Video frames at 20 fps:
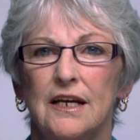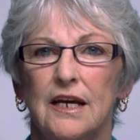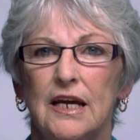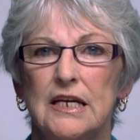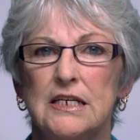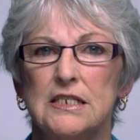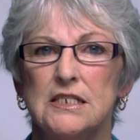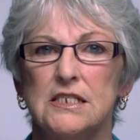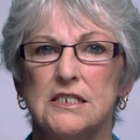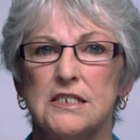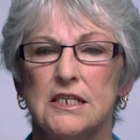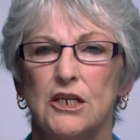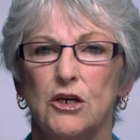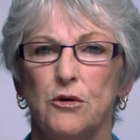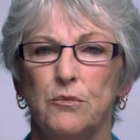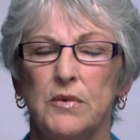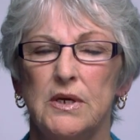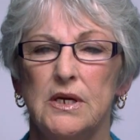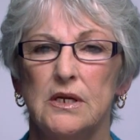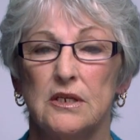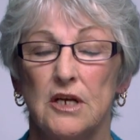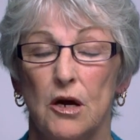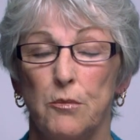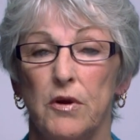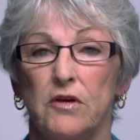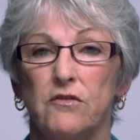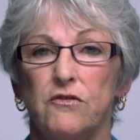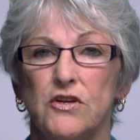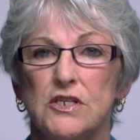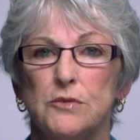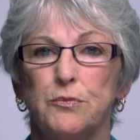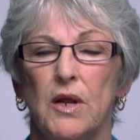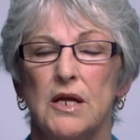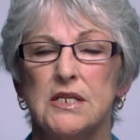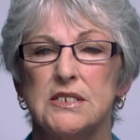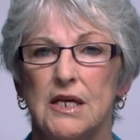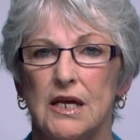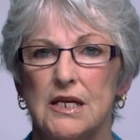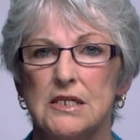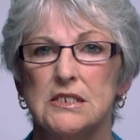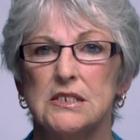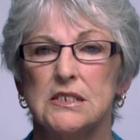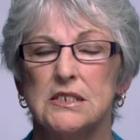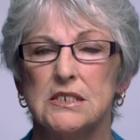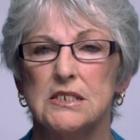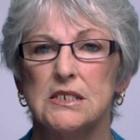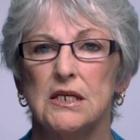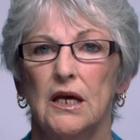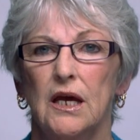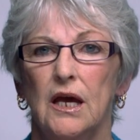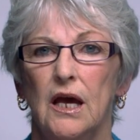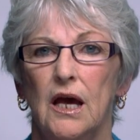and he had come in for his blood tests,